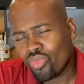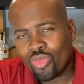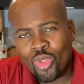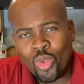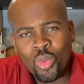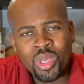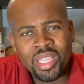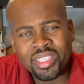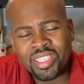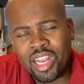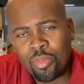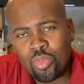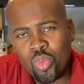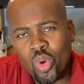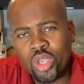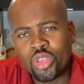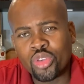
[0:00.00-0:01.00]
you get to that
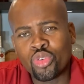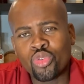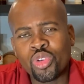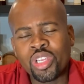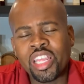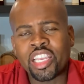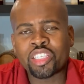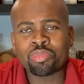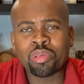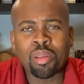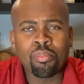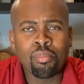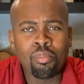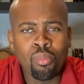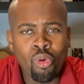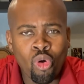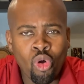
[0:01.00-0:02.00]
point, you really expect
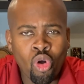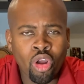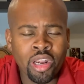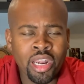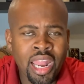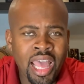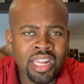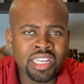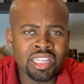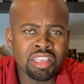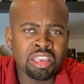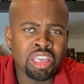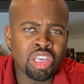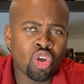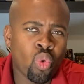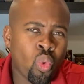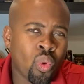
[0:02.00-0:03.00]
more than the
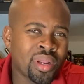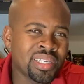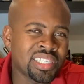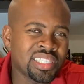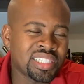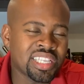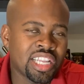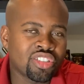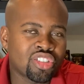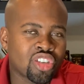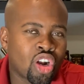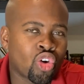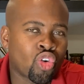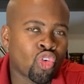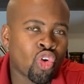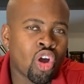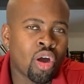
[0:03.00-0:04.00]
quintessential
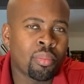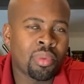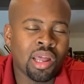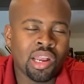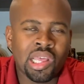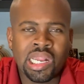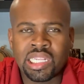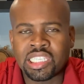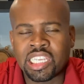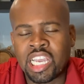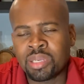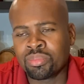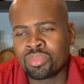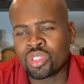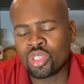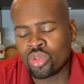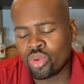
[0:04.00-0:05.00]
rum a lot of
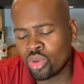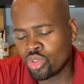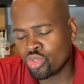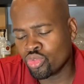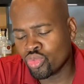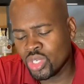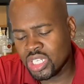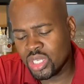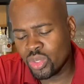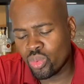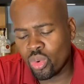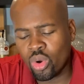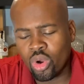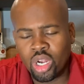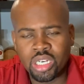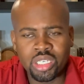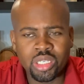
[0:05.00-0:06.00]
times. You know, you really
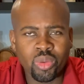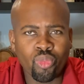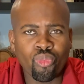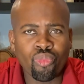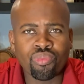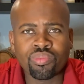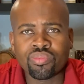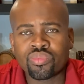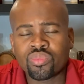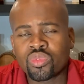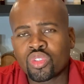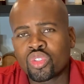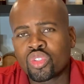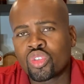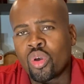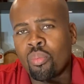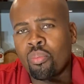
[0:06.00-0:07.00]
want
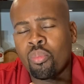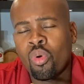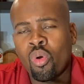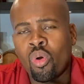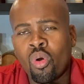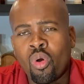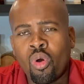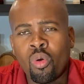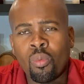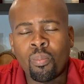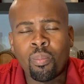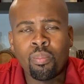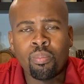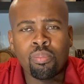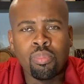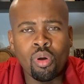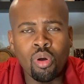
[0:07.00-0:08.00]
some more
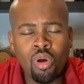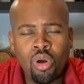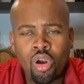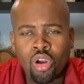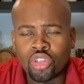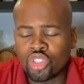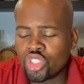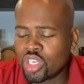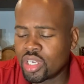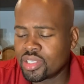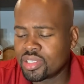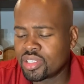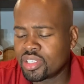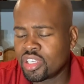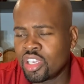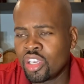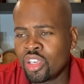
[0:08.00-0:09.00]

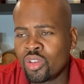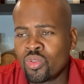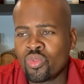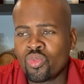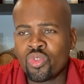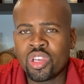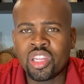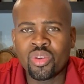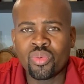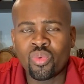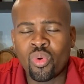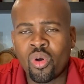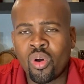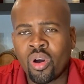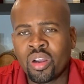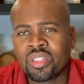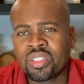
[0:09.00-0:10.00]
pungency, you really
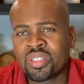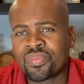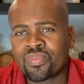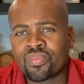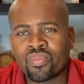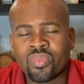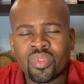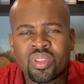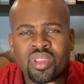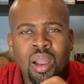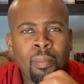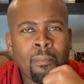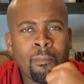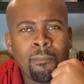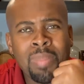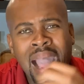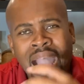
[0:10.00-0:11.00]
want a
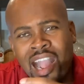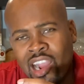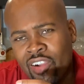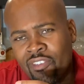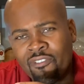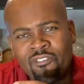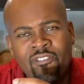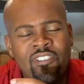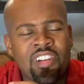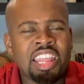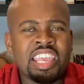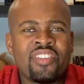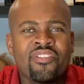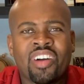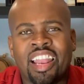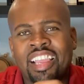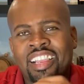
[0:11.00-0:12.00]
bang
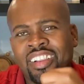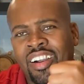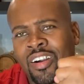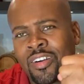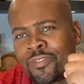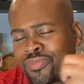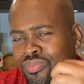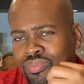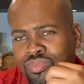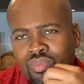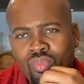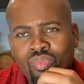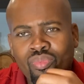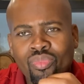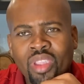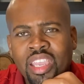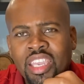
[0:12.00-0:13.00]
flavor, like a
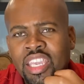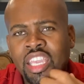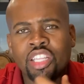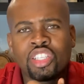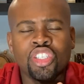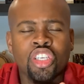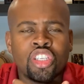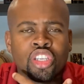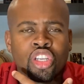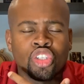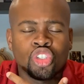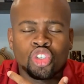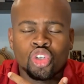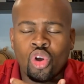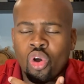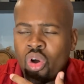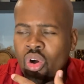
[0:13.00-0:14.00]
hit you in your
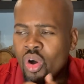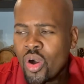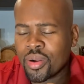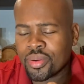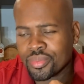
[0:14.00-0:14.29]
jaw,